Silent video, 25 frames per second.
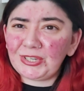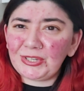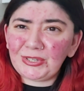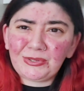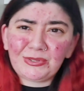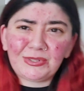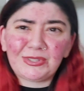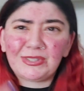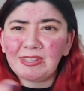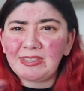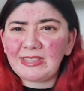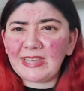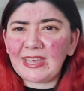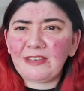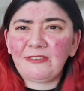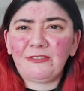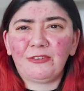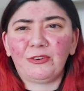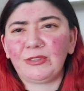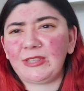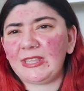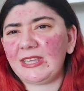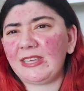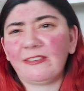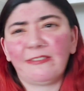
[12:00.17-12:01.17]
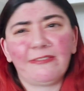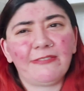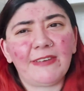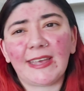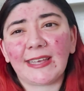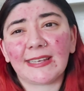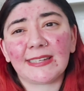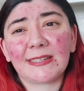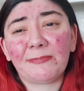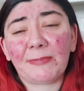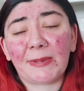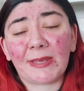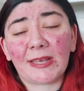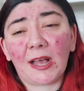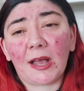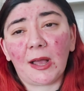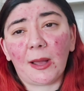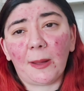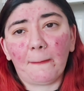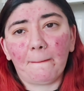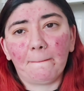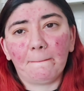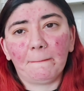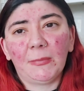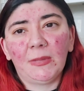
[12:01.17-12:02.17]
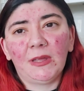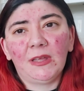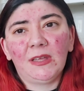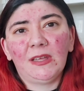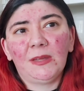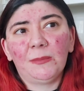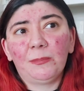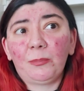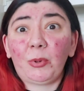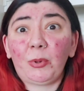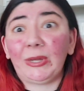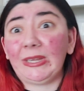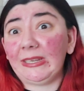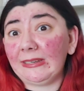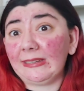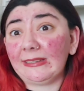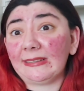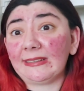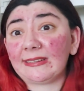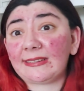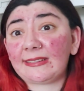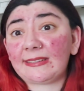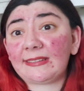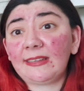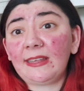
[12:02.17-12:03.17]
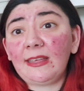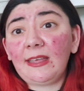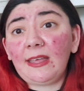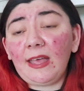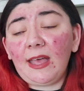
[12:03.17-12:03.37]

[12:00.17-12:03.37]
to, so therefore the effects become pointless.